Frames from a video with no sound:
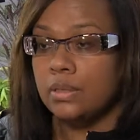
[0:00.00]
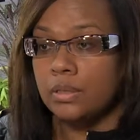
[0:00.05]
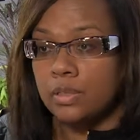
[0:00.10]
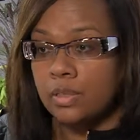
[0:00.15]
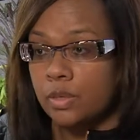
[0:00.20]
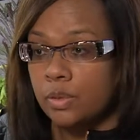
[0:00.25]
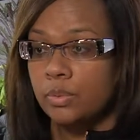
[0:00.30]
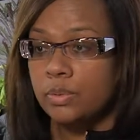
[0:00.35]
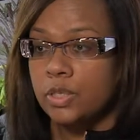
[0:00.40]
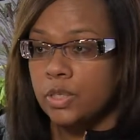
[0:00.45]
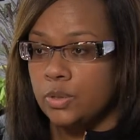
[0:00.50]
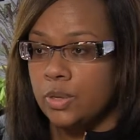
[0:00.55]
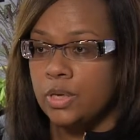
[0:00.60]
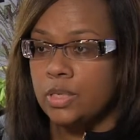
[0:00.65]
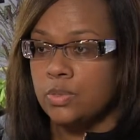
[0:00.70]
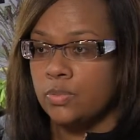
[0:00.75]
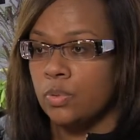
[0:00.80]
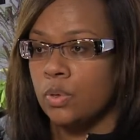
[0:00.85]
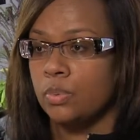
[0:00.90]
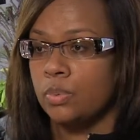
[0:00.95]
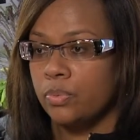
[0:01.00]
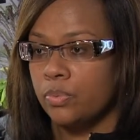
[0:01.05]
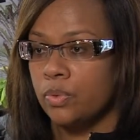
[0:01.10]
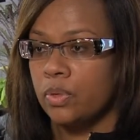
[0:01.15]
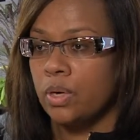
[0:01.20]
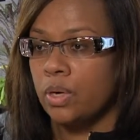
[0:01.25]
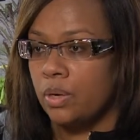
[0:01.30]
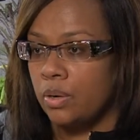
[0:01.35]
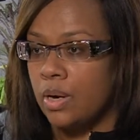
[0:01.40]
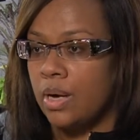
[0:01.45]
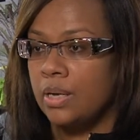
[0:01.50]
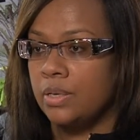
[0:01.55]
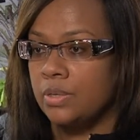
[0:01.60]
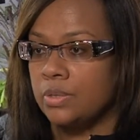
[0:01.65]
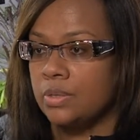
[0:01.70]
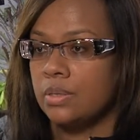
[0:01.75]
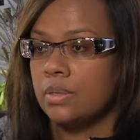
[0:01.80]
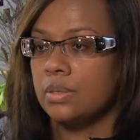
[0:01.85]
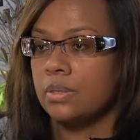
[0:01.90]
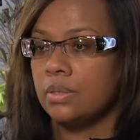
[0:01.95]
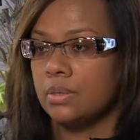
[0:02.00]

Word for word: literally transform before our eyes.